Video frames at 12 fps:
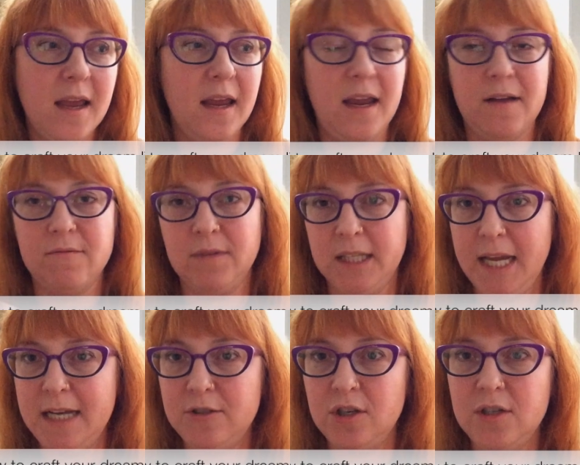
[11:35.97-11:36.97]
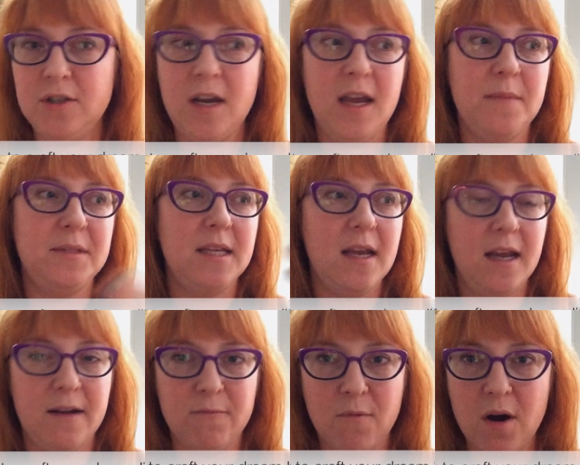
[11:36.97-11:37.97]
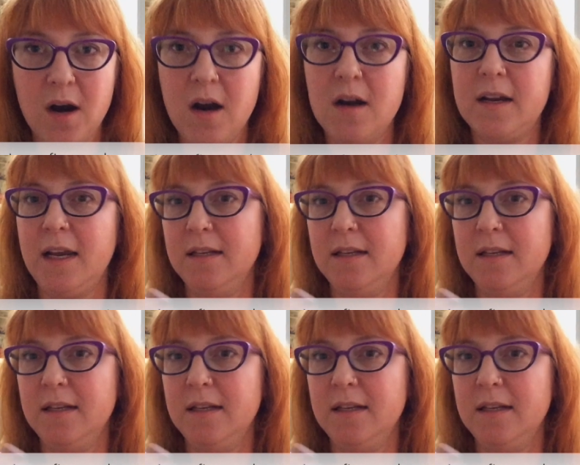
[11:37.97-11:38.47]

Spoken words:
and relationships and work